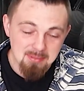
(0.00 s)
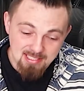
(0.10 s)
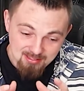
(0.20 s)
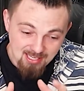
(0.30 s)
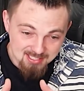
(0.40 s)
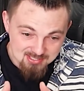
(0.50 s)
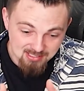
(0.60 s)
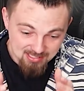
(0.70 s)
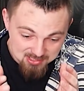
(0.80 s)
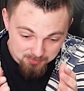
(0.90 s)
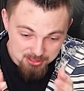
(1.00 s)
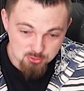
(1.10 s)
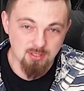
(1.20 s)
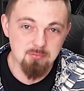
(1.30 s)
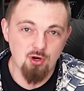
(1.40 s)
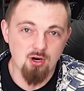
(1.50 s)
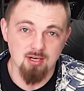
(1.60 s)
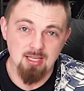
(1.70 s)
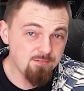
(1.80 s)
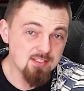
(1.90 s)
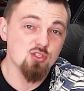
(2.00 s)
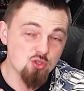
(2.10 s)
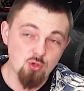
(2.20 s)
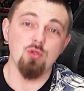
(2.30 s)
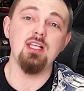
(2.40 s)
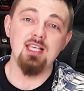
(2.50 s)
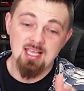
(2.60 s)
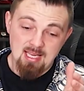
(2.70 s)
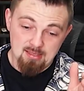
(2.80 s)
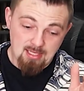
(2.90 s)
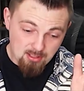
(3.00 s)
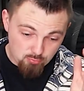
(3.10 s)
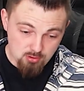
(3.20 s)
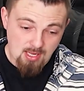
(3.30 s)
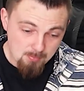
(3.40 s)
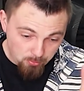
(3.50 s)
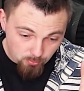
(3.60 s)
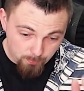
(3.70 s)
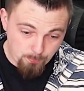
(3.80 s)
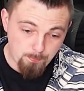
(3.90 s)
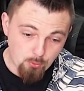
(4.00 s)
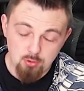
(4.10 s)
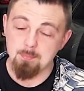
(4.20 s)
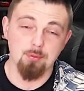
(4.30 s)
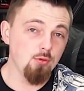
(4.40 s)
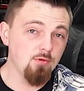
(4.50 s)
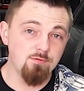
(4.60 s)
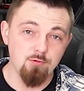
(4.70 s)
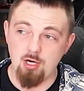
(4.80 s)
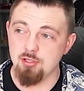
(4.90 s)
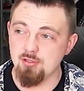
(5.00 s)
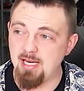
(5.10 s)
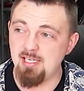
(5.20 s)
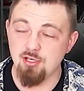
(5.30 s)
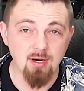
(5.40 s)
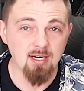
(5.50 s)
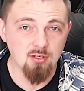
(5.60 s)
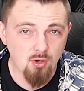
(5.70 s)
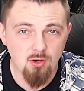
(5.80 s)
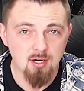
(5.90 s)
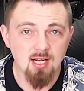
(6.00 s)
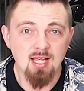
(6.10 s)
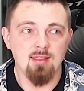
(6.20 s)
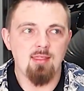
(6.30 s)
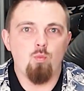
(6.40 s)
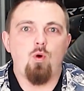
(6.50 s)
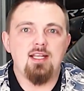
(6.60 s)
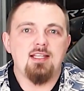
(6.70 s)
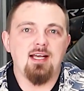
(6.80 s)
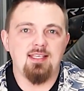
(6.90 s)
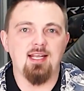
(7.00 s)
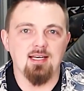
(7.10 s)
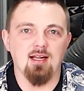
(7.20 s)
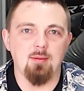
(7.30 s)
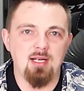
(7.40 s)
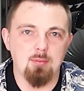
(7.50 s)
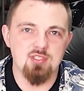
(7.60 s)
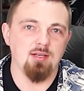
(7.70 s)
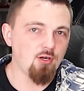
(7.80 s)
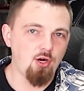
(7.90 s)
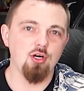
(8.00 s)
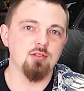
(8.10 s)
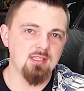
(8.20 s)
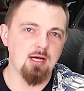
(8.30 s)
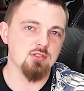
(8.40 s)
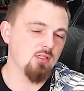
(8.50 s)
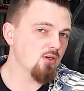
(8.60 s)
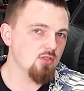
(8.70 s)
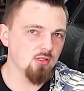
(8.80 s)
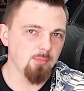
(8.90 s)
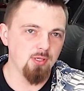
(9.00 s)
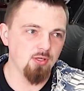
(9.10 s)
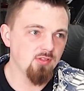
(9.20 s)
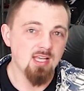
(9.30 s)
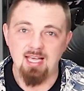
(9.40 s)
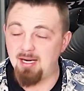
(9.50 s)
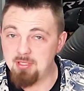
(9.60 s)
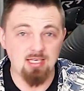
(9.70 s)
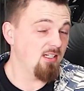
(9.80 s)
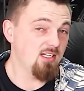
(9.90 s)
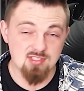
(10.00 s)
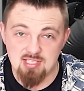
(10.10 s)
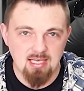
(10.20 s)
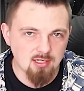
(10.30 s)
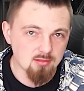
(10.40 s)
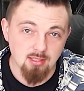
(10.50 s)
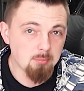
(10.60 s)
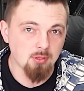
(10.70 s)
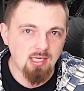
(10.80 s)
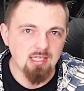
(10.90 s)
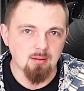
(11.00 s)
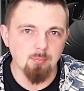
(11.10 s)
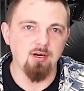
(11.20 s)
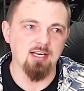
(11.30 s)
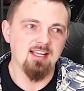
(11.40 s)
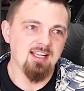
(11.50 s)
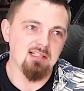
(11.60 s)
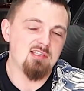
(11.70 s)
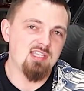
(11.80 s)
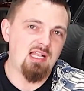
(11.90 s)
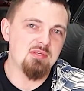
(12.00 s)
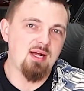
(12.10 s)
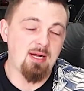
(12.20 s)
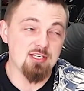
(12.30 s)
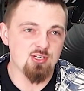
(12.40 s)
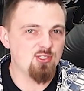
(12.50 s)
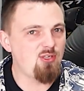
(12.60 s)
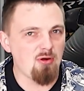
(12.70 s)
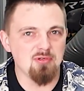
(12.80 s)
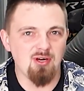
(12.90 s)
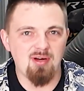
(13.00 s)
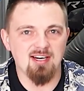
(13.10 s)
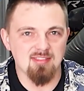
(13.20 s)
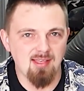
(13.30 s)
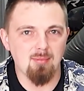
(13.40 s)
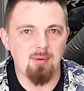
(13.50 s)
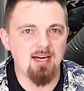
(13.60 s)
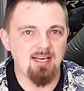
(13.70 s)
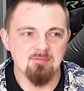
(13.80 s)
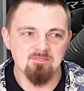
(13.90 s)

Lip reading: I mean, like I said, that's my dream car. If it's truly like a reliable, bulletproof 180 grand car, then why not get it? I mean, I'm saving $100,000 on the build, and I'm getting an insane Lamborghini. But at the same time, I just don't know how to think about it.